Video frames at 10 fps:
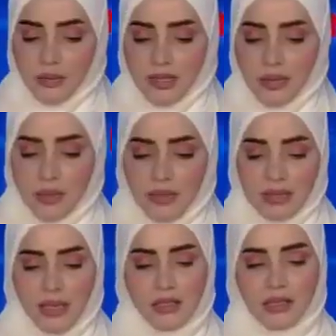there, Mr.
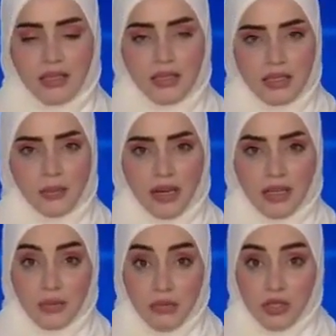Mohammed, that since the
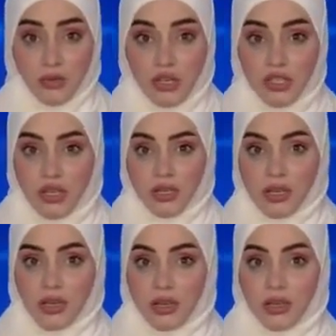Biden administration